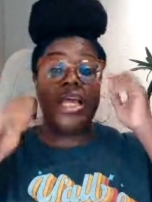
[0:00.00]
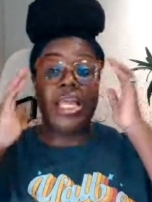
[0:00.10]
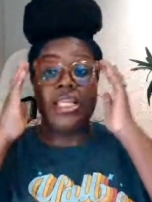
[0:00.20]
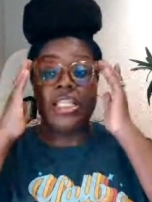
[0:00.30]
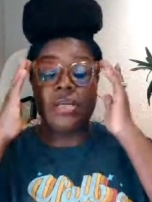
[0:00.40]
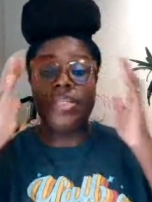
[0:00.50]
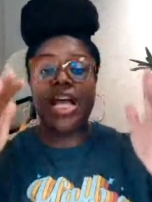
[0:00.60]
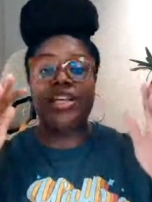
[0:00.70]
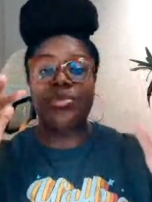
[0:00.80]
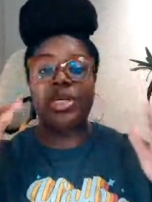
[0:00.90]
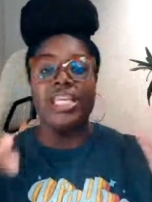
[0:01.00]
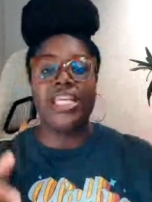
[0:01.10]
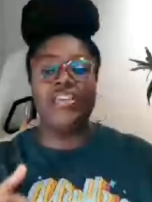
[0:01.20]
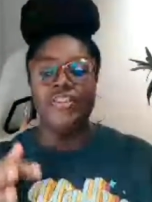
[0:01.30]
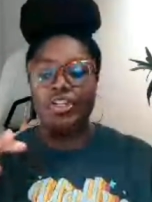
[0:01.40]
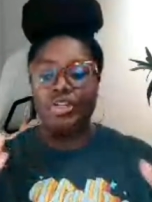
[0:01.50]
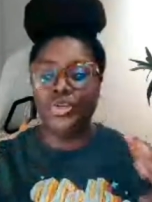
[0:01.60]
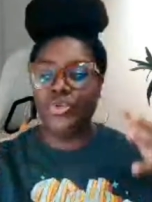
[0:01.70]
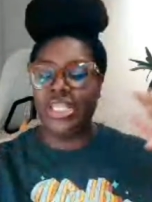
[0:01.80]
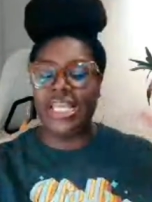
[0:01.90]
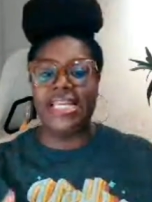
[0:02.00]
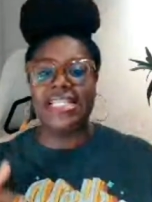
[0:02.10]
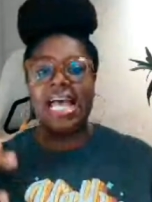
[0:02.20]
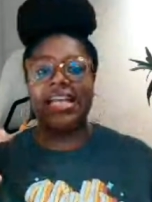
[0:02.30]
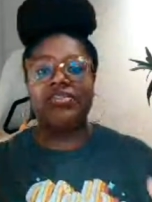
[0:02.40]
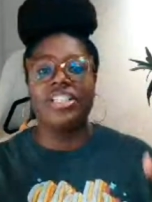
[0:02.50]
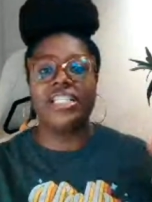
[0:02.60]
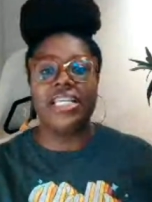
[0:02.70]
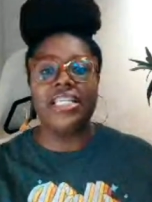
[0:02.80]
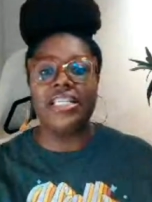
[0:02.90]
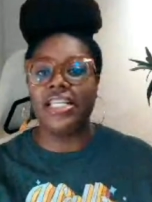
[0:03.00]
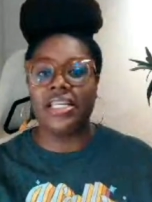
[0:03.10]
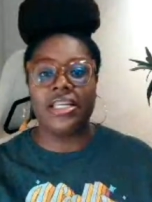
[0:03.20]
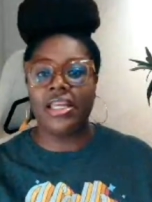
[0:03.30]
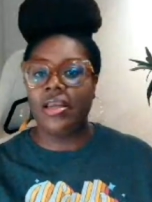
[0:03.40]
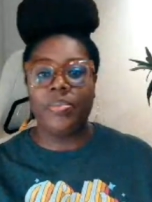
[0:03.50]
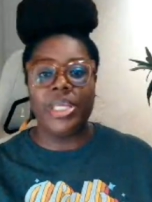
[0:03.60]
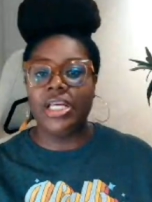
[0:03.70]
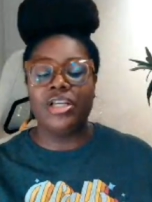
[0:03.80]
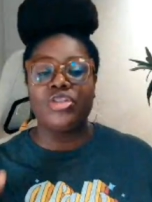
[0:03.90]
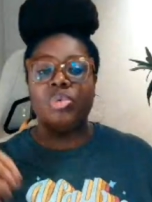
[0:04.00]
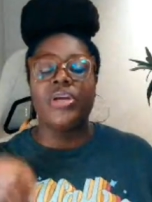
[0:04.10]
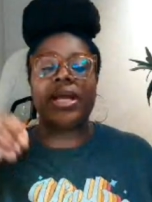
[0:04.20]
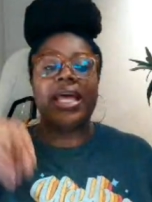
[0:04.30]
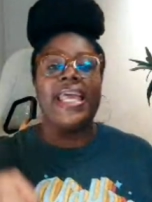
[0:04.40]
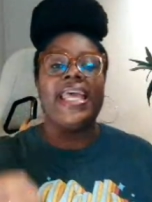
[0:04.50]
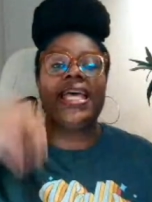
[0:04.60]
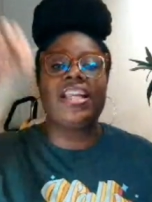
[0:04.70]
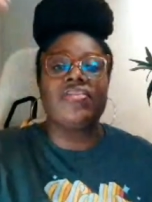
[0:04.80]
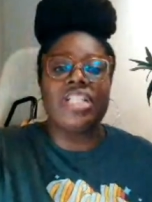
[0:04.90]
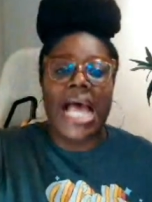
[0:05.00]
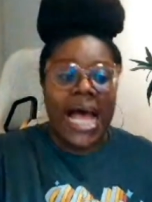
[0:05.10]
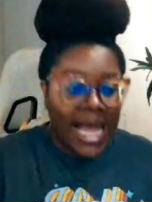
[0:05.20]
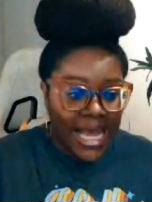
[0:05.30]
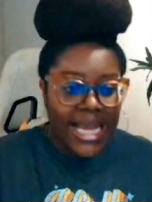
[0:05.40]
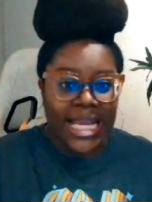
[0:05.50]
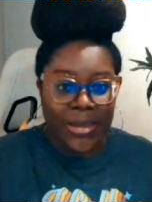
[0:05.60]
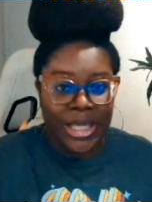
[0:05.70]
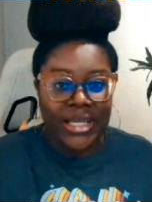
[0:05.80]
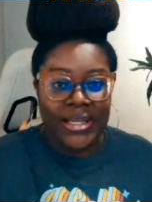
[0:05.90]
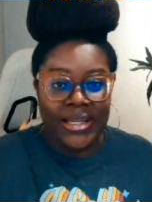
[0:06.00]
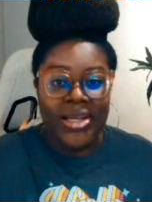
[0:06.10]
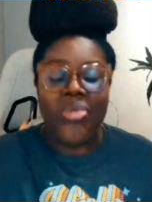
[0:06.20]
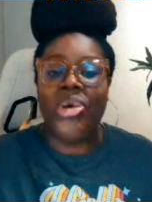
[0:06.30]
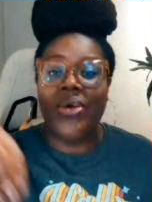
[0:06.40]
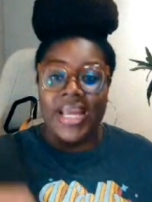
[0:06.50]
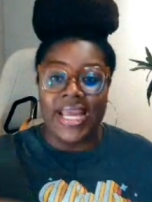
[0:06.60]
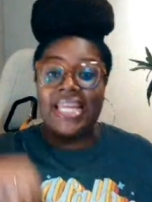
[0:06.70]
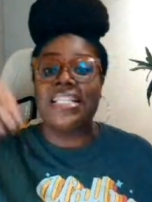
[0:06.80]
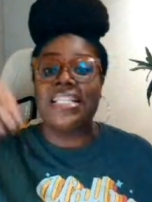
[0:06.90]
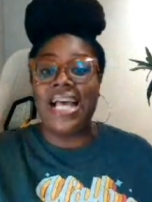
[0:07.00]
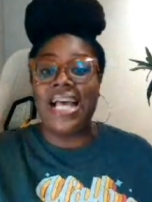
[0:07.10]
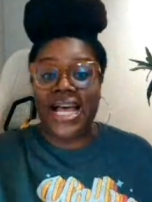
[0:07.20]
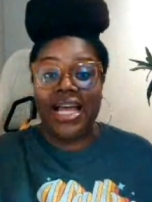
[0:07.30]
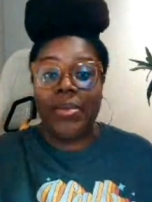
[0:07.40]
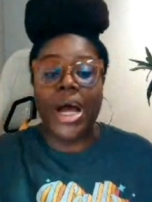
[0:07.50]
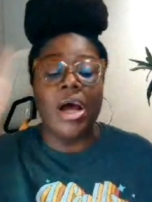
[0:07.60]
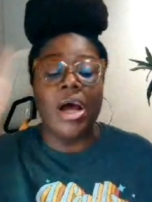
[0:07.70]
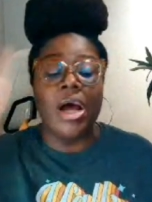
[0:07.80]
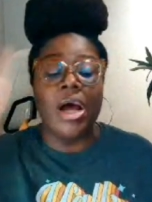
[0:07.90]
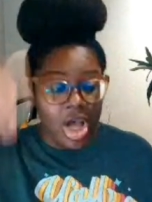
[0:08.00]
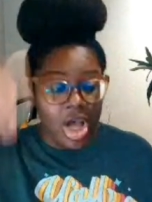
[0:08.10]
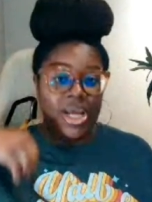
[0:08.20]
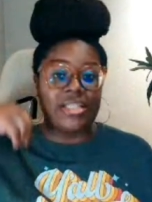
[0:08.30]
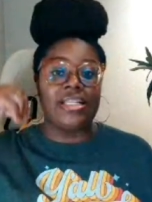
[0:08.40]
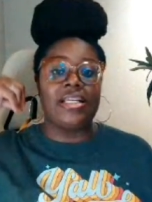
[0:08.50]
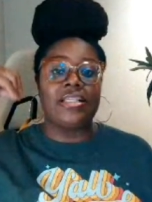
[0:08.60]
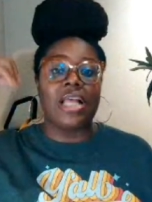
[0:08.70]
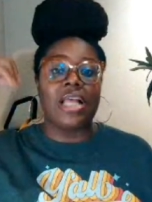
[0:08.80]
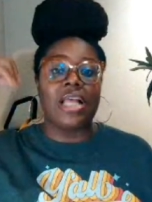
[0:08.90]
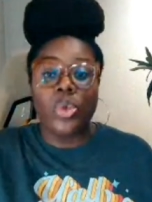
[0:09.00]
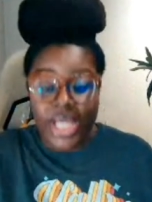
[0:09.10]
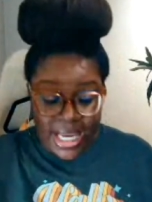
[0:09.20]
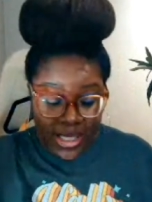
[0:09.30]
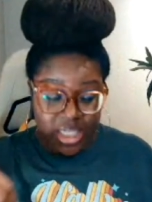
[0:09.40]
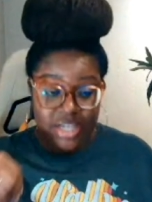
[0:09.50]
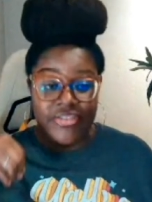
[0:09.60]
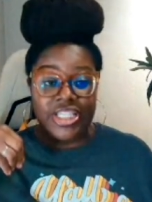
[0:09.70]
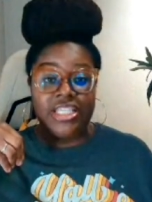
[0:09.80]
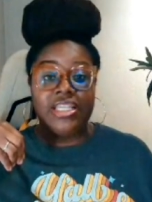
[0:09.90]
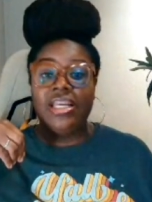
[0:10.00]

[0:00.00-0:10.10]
it sometimes we can even do things out of season because we're ahead of time. We're ahead of time. Our thought process, our creativity,